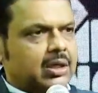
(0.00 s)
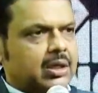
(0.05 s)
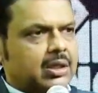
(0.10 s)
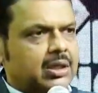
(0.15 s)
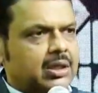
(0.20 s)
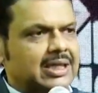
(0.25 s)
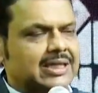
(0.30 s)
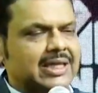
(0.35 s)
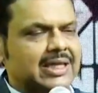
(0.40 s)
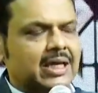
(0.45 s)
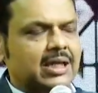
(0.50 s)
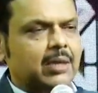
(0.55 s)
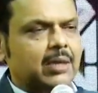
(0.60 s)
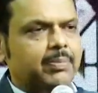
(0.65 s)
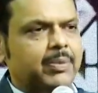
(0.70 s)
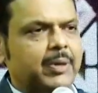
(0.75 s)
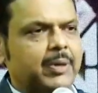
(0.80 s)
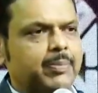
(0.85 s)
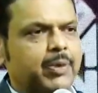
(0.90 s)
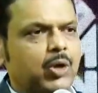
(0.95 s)
these are the
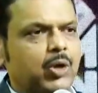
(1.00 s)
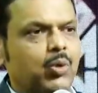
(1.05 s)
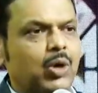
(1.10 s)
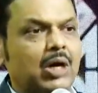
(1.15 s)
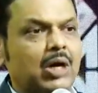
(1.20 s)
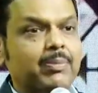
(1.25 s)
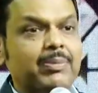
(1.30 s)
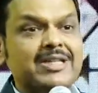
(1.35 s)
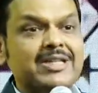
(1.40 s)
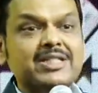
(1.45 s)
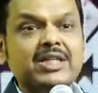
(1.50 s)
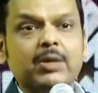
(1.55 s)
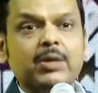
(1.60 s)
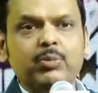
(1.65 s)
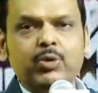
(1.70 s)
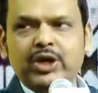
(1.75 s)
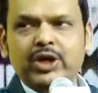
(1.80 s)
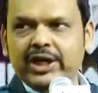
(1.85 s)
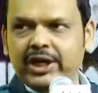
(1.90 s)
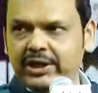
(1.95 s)
people who are best
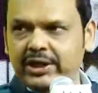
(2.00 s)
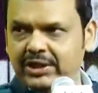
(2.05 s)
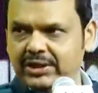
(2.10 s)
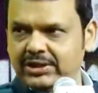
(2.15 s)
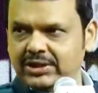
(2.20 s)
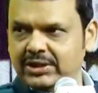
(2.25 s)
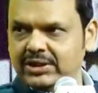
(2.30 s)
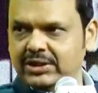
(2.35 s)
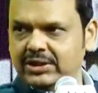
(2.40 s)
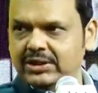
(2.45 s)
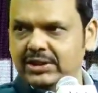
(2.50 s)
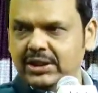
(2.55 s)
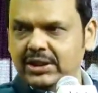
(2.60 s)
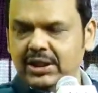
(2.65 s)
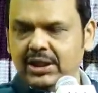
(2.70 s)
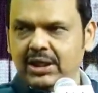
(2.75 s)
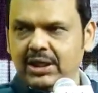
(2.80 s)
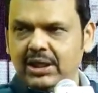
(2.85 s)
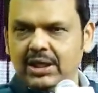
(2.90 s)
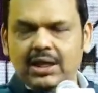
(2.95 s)
communicators.
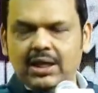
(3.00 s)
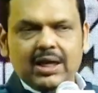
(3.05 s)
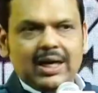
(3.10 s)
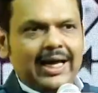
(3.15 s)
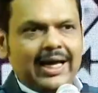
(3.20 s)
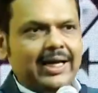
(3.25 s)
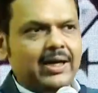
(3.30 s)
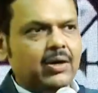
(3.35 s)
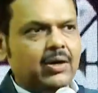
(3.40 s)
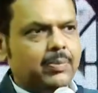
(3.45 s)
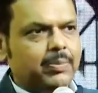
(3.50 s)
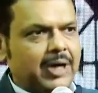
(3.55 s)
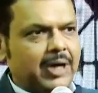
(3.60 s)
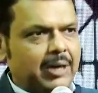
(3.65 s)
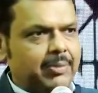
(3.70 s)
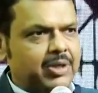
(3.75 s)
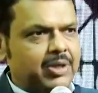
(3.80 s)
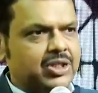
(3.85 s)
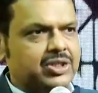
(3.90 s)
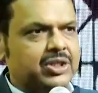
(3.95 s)
Like our Prime
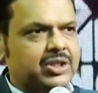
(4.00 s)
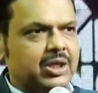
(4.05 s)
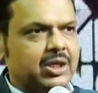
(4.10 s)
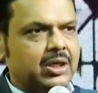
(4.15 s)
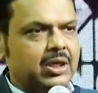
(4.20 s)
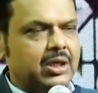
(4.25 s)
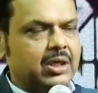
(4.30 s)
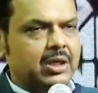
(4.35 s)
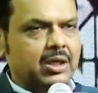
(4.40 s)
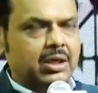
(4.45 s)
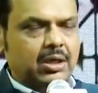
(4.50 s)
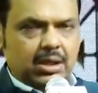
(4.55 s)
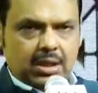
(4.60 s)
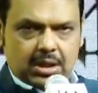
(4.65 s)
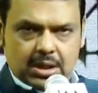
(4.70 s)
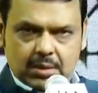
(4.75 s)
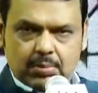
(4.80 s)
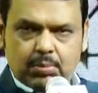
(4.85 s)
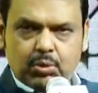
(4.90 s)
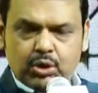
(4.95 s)

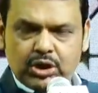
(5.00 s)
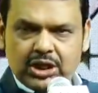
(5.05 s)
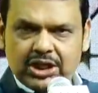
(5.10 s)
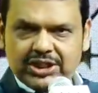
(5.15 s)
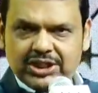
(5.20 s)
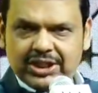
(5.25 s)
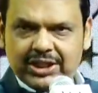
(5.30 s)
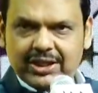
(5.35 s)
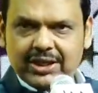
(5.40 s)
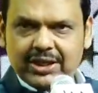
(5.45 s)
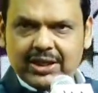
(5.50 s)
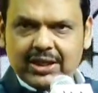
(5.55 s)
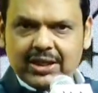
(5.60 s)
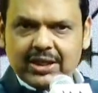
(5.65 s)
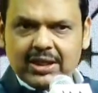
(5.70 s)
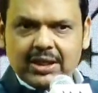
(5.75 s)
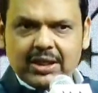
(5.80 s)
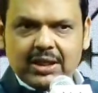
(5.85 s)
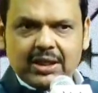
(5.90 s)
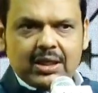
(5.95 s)
Minister Modi ji
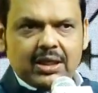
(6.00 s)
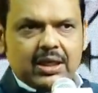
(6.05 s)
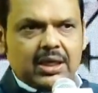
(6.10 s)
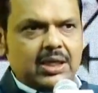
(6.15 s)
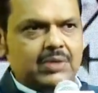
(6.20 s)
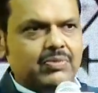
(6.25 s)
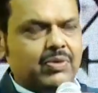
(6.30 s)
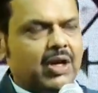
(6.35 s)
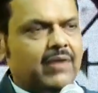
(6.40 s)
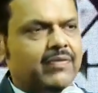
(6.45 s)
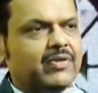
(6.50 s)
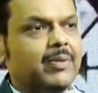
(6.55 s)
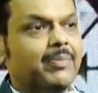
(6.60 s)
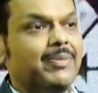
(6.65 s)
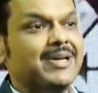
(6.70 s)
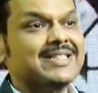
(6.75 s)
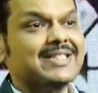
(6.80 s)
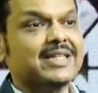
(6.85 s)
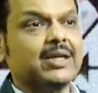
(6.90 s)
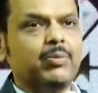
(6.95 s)
is one of the
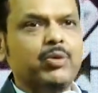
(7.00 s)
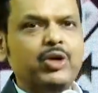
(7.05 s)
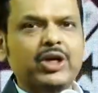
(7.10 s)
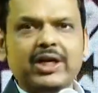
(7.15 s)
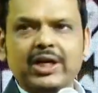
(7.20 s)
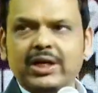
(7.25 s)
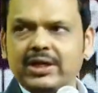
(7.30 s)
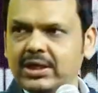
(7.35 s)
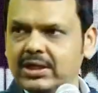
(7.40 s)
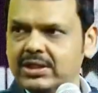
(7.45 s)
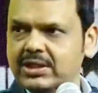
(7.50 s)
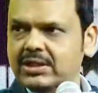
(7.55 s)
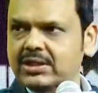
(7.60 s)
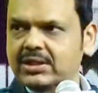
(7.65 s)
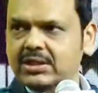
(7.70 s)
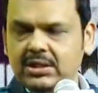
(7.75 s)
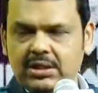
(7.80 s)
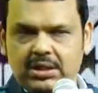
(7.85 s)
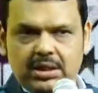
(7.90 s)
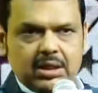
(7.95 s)
best communicators
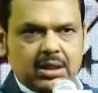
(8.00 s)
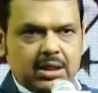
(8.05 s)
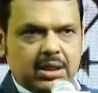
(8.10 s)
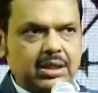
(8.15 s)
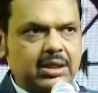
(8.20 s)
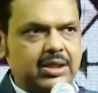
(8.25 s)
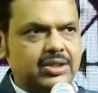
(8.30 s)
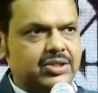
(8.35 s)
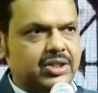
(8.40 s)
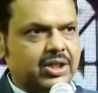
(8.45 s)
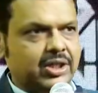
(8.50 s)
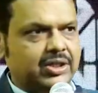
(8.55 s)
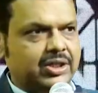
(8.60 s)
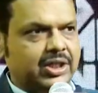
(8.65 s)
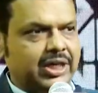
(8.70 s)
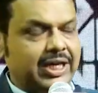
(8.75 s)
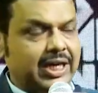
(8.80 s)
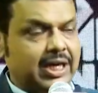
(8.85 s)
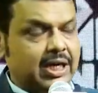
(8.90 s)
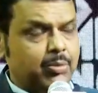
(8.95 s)
in this
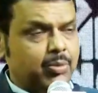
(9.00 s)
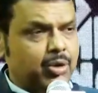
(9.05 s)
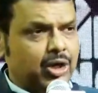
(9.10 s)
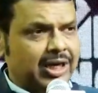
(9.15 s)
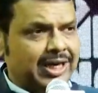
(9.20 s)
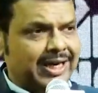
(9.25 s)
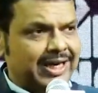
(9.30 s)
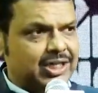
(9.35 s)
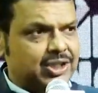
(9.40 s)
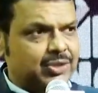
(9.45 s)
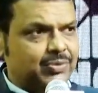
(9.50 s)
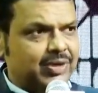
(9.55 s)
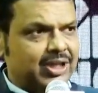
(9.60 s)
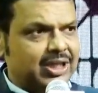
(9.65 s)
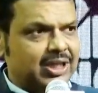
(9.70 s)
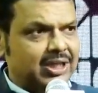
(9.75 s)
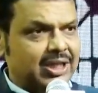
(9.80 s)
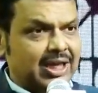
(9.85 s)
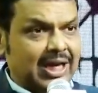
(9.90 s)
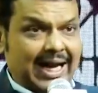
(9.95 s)
country. He communicates with
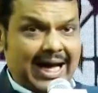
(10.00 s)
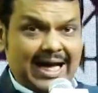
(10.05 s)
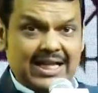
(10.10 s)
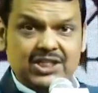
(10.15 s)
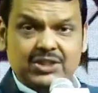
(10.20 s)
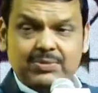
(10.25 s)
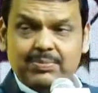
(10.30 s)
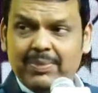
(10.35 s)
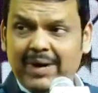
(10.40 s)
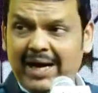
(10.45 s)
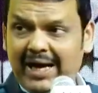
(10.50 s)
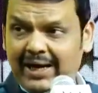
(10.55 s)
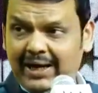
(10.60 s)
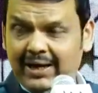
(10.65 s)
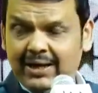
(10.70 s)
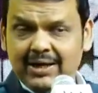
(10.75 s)
the last man.